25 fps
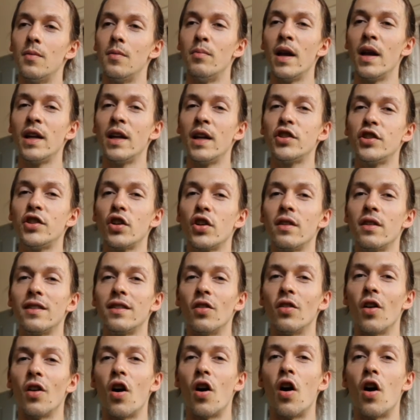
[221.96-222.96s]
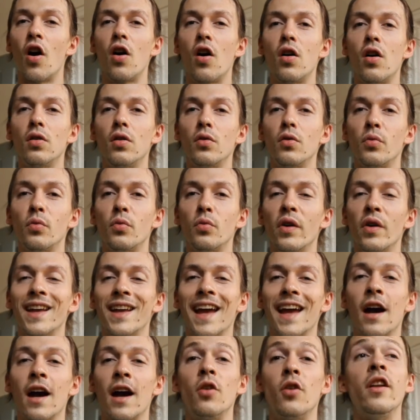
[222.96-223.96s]
Make sure that they're all
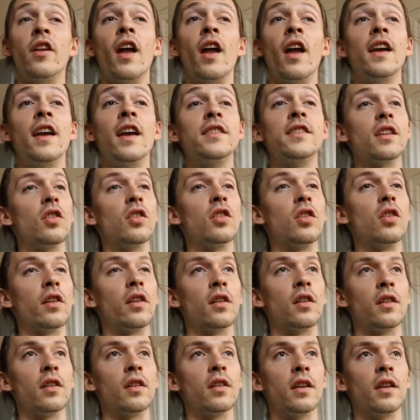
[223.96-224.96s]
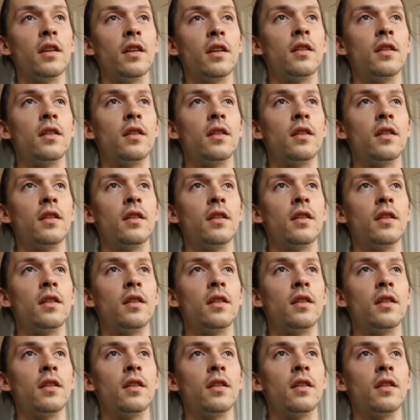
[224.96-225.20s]
ringing out nice and clearly.